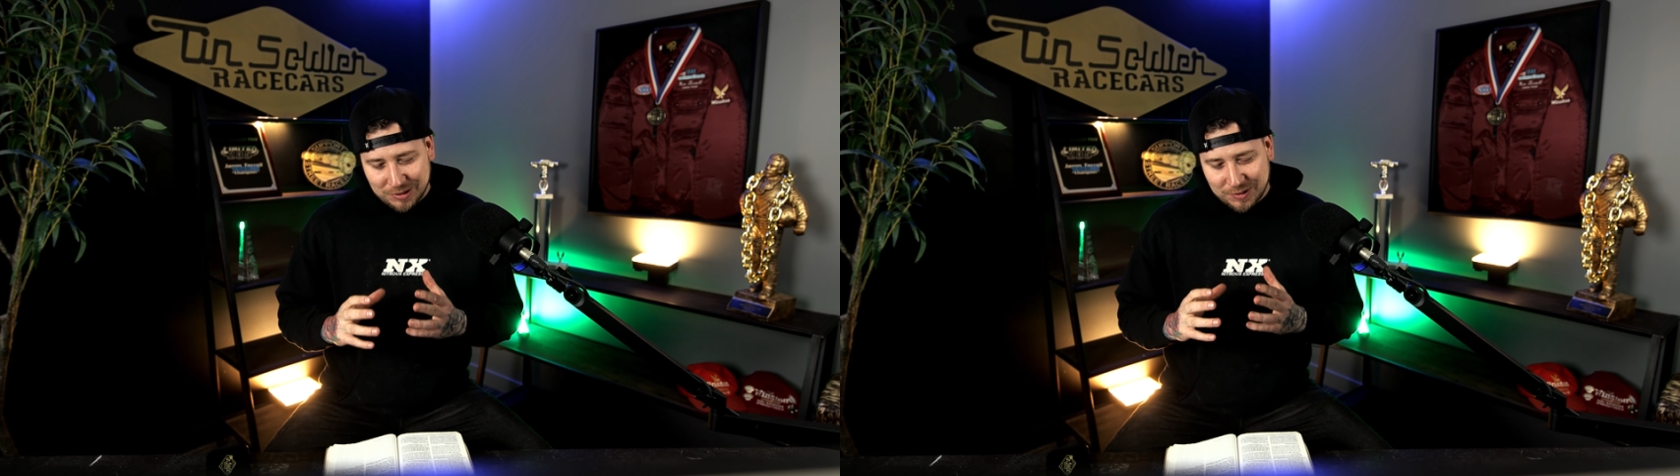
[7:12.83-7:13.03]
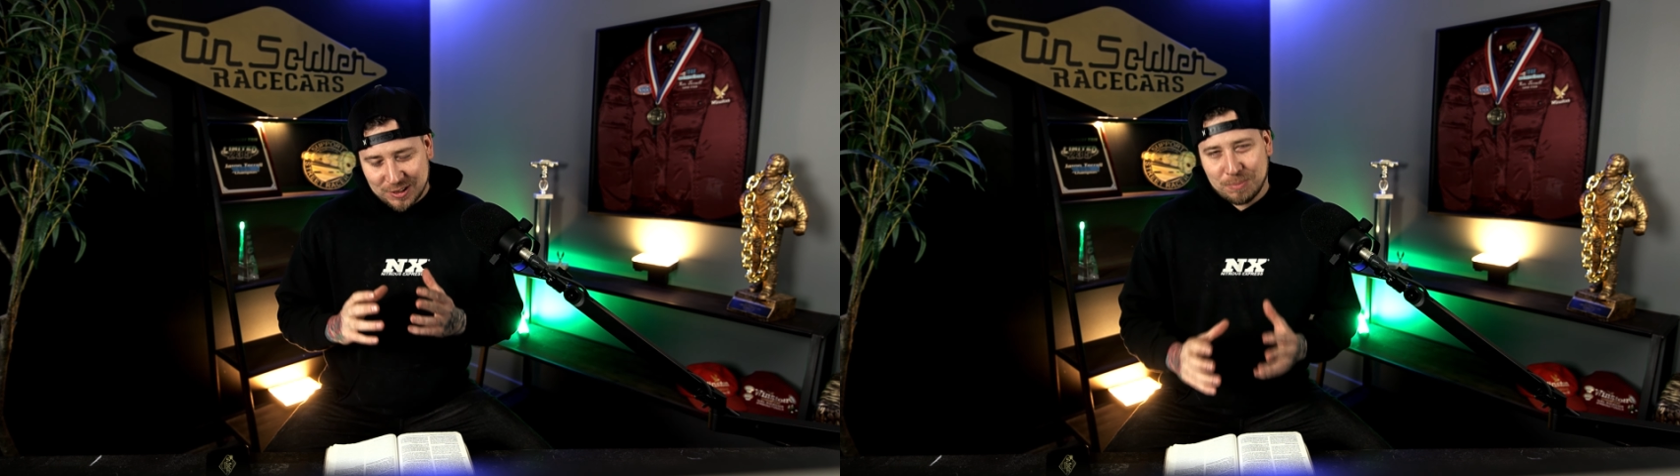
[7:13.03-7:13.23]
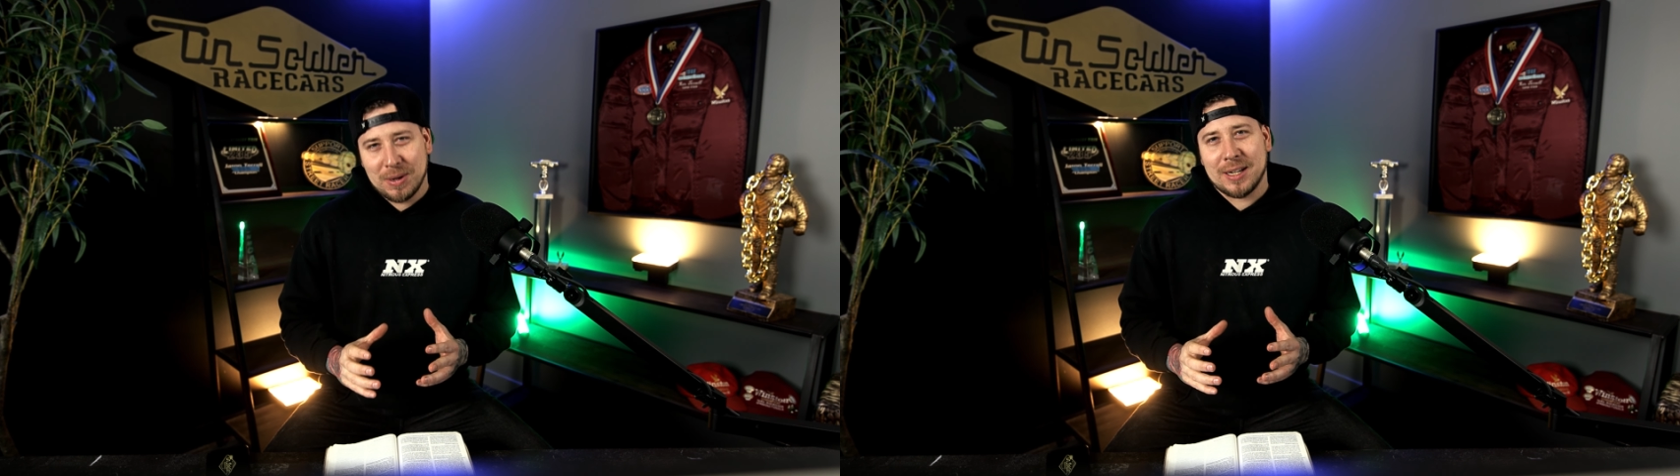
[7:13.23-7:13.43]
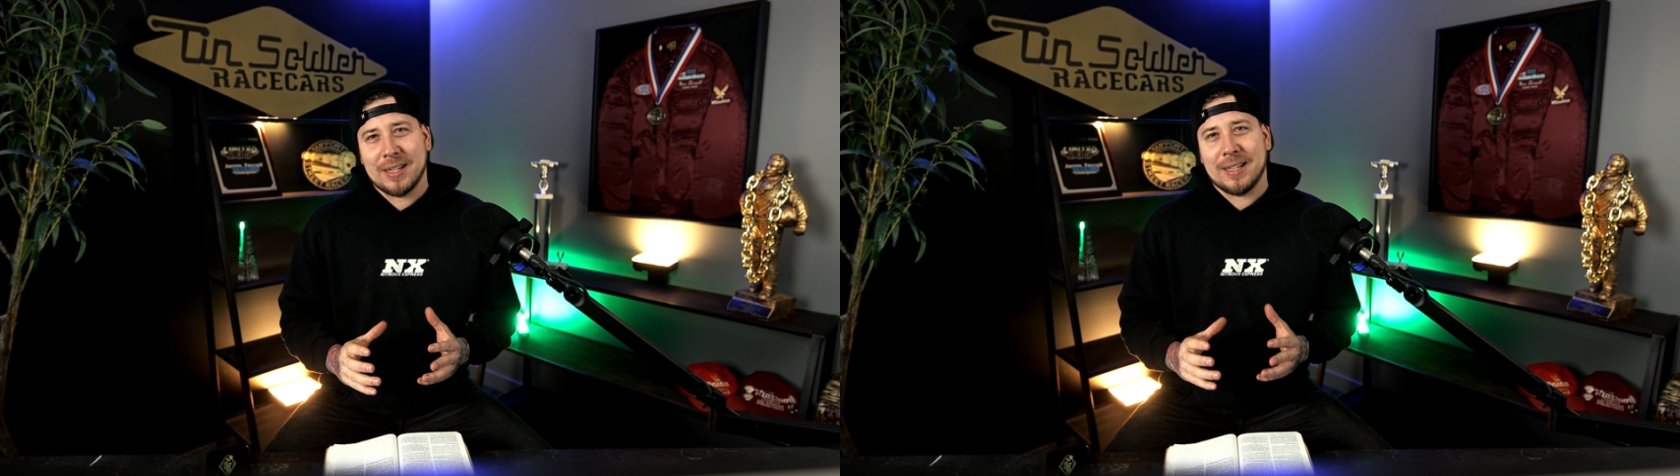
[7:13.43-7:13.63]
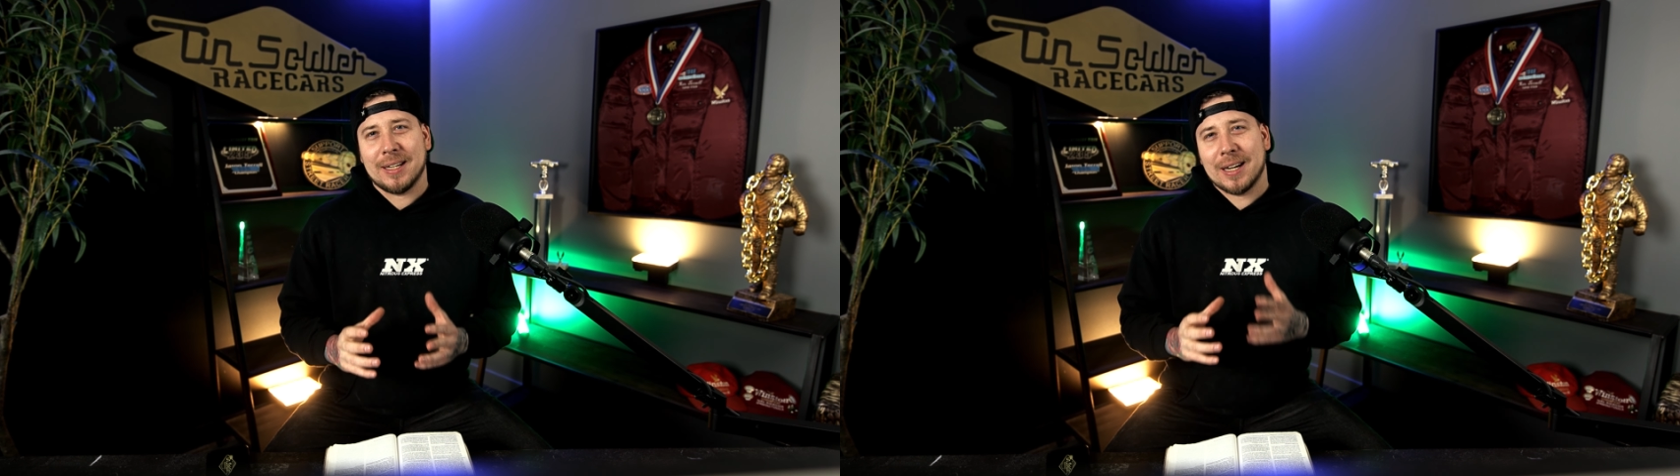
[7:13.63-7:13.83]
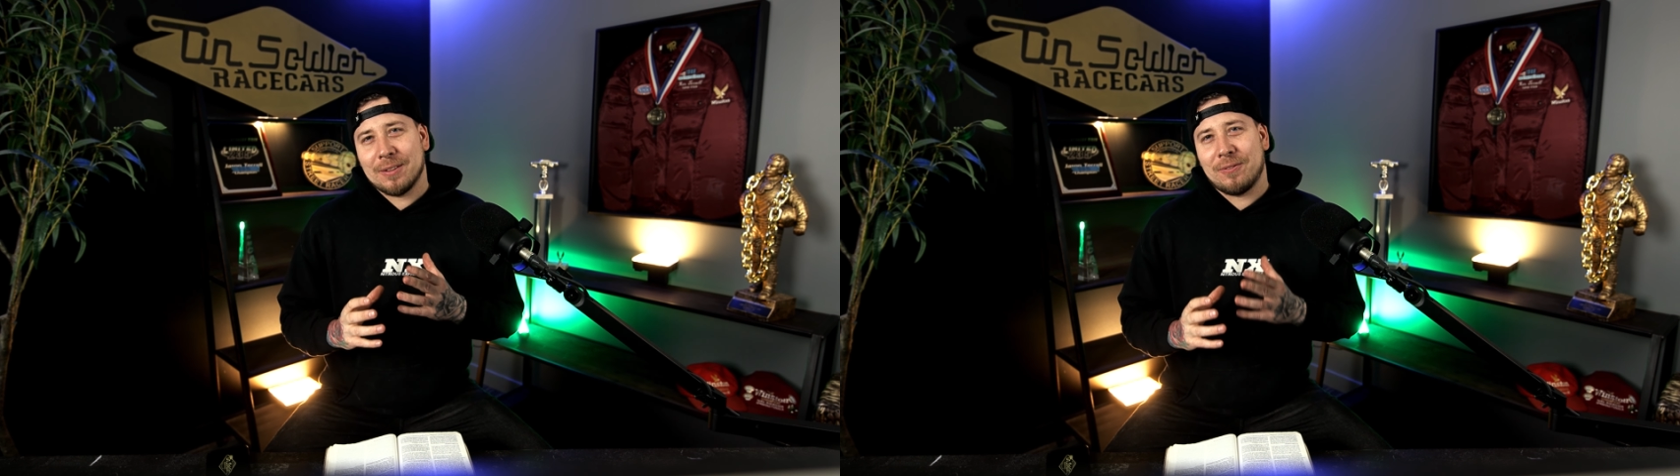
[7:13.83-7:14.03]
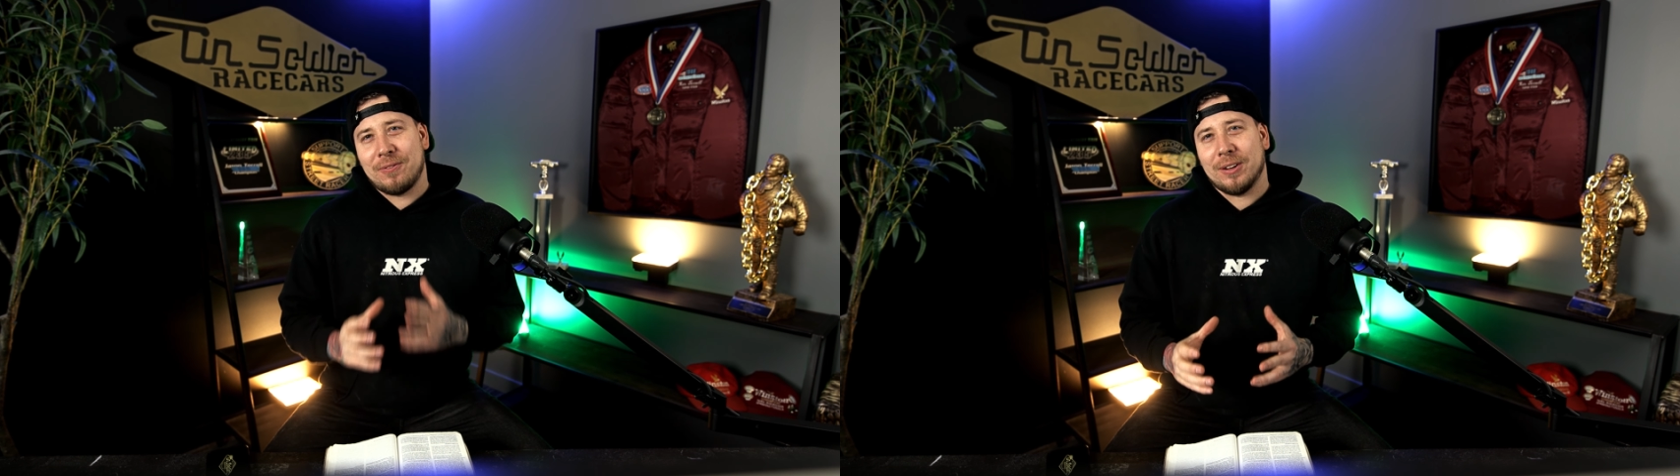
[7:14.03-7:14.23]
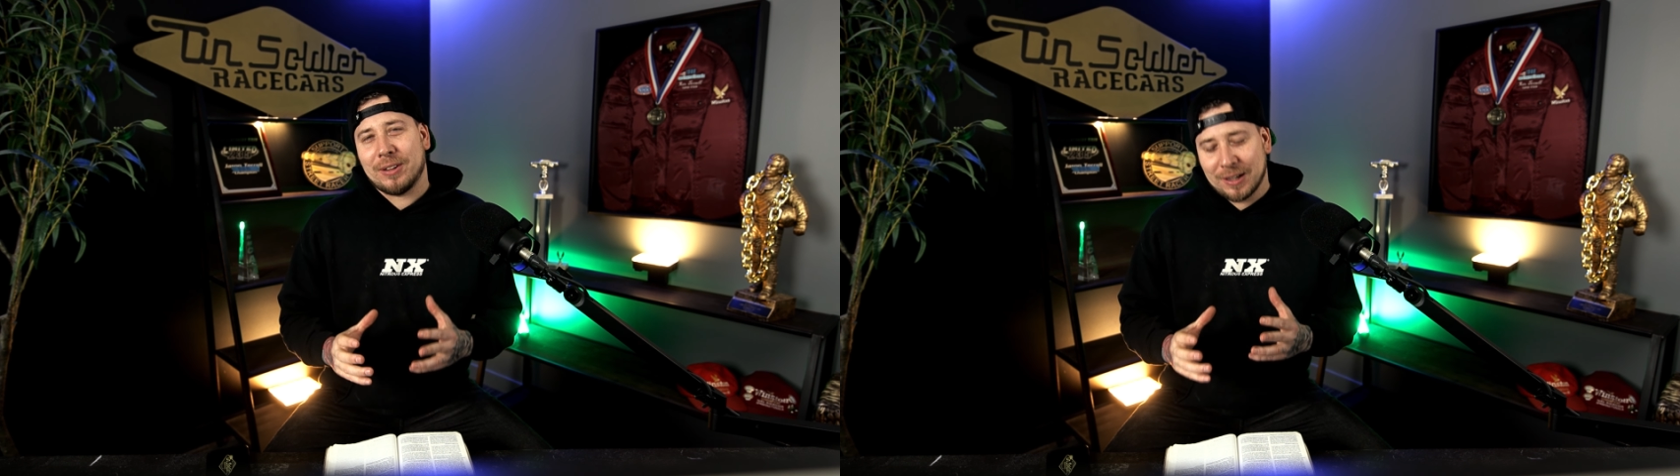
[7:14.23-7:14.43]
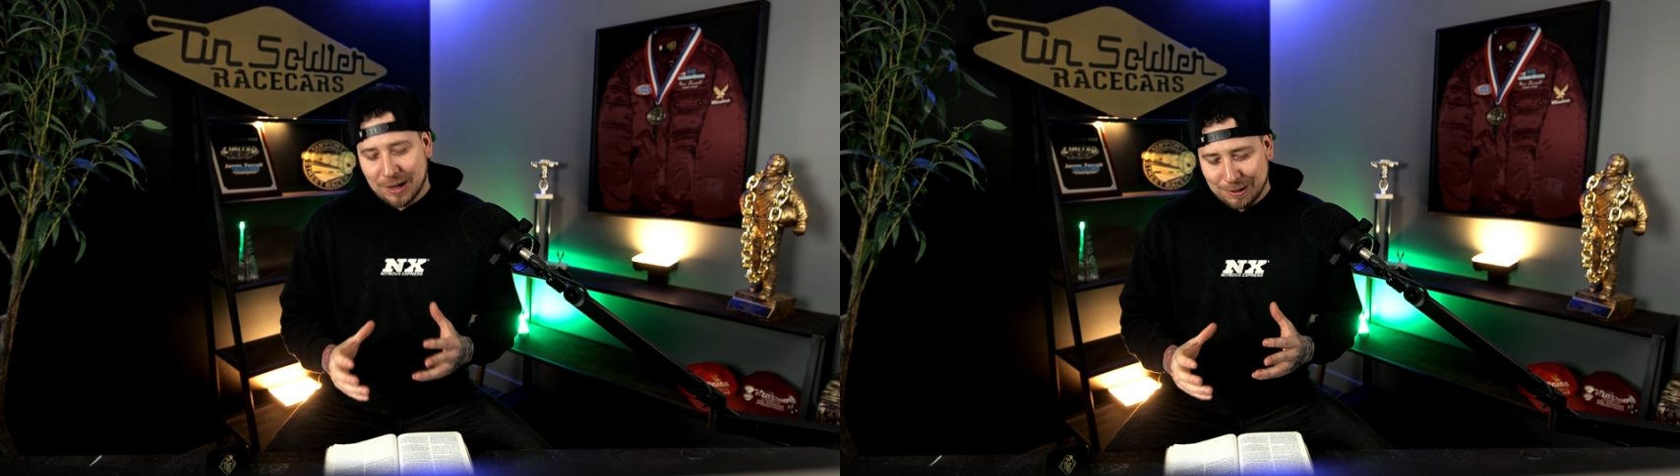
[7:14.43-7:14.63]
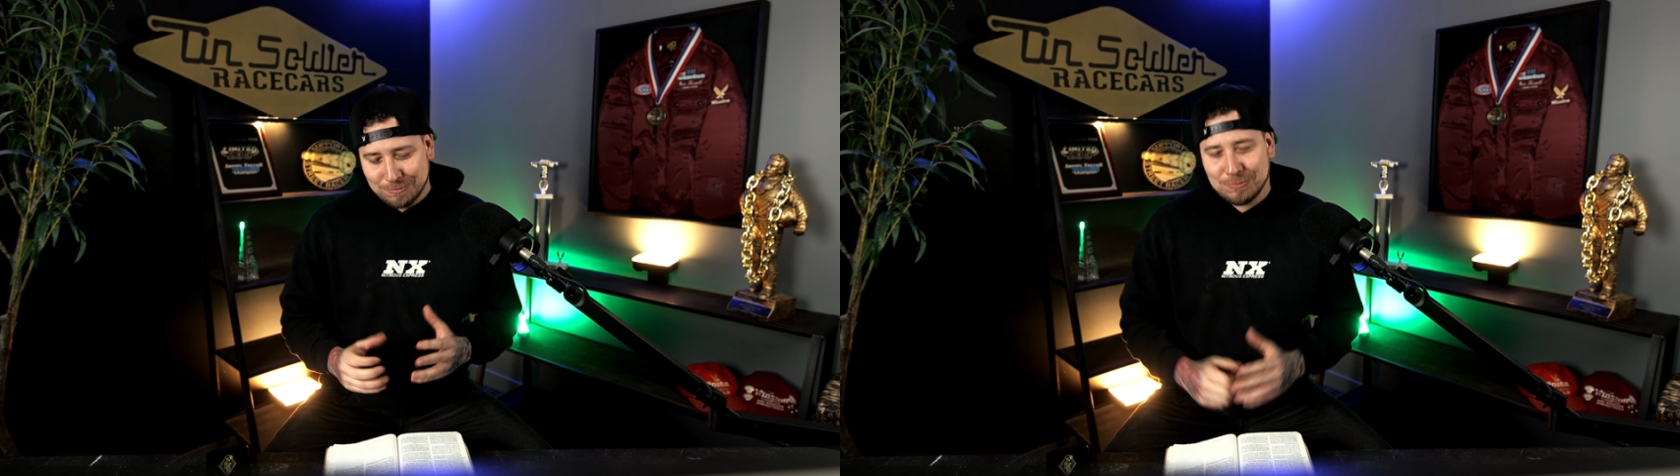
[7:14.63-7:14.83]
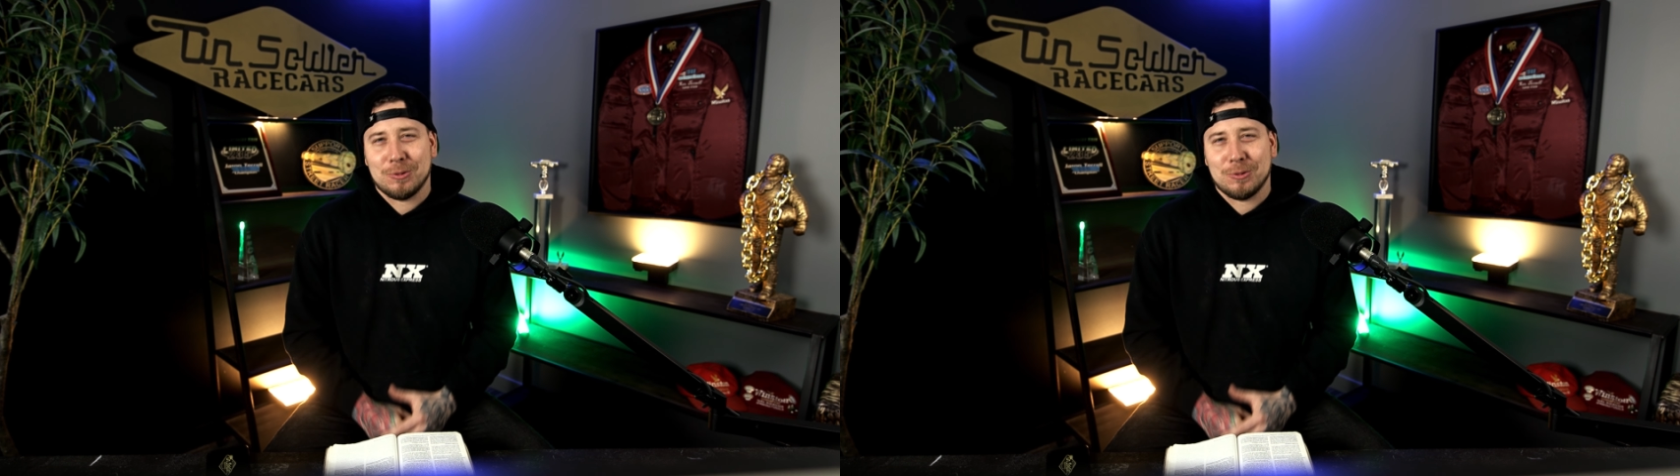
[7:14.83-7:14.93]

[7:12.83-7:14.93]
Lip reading: spending and filling up